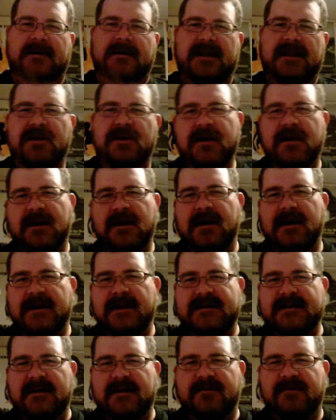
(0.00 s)
Can you get a
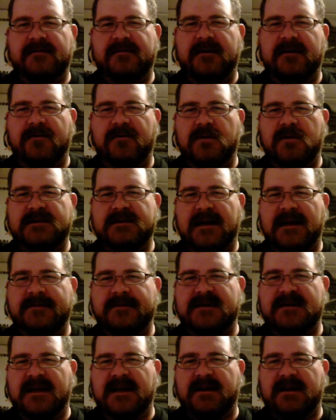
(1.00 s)
1954 Topps
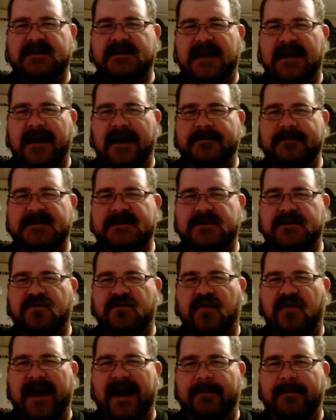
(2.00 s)
and that Topps
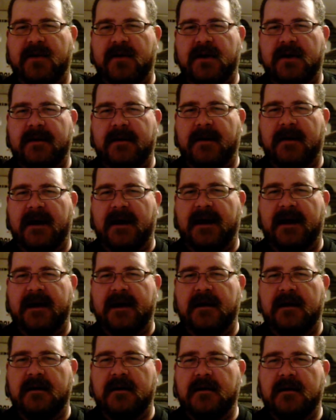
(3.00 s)
crap you're going to buy
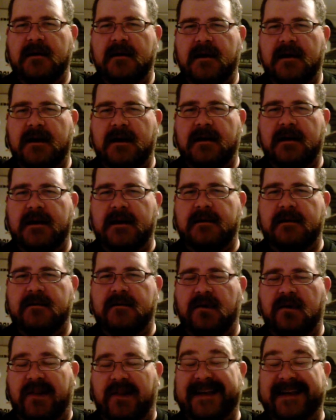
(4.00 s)
in, a,
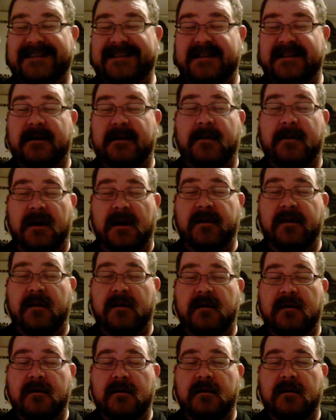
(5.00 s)
in less than a month
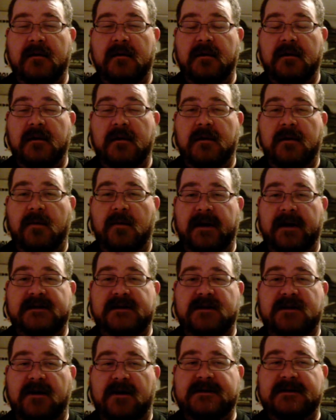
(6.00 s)
when it
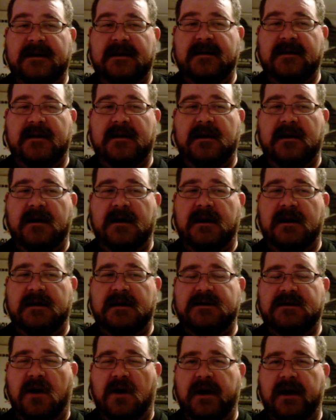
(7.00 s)
starts hitting the
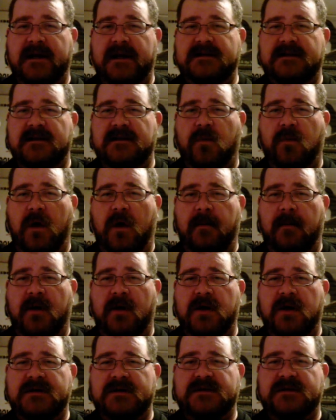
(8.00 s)
uh, Targets and the
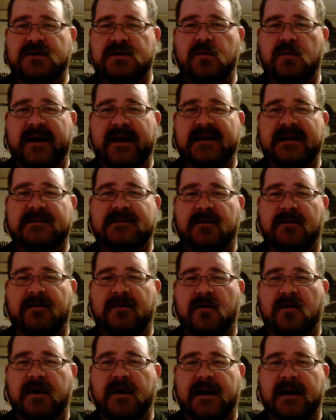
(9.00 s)
Walmarts two weeks
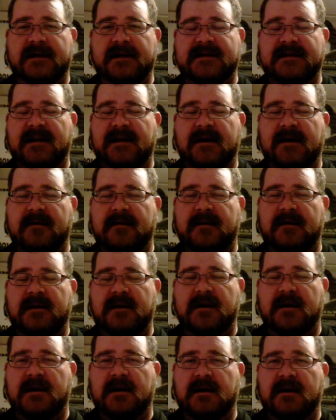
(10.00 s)
before it hits any of
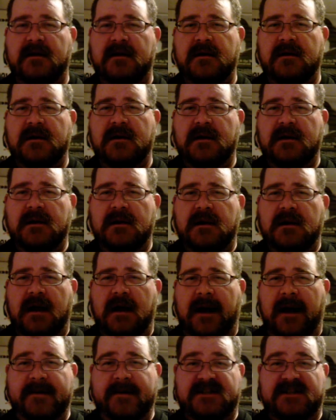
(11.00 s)
the uh,
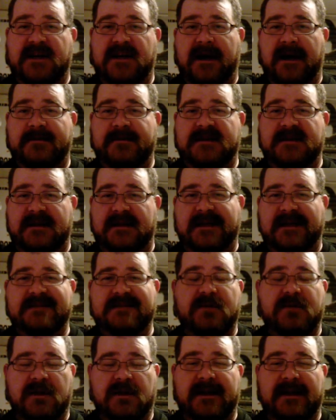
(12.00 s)
hobby shops that
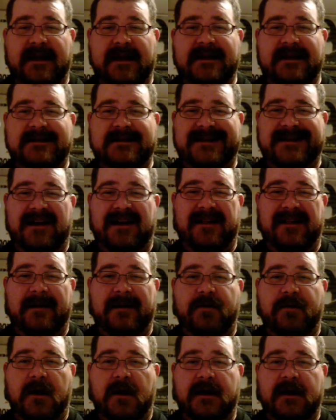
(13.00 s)
desperately need to sell that
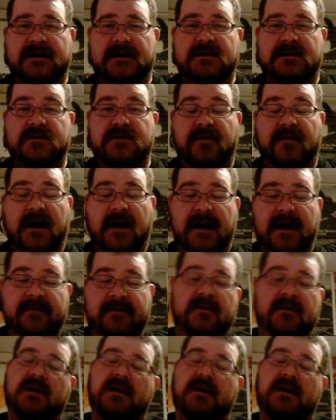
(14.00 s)
product to survive.